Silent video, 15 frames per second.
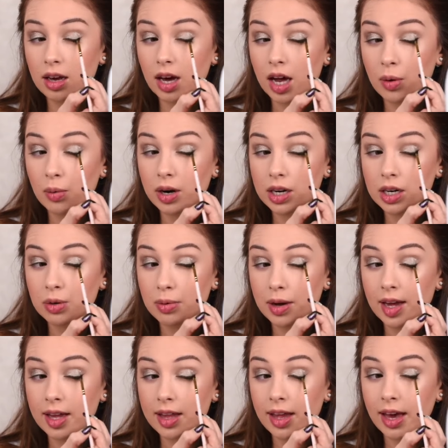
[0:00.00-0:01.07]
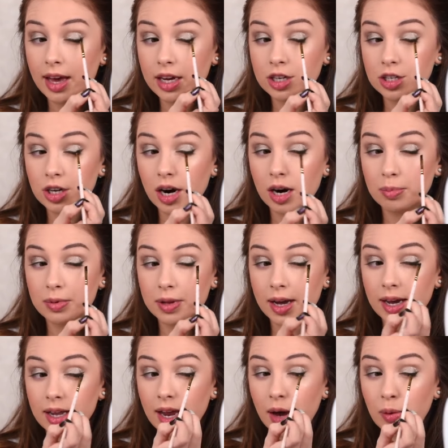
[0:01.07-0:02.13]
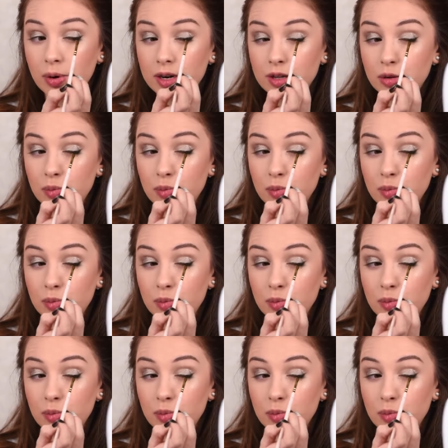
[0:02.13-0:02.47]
I don't want to create a sharp line, I want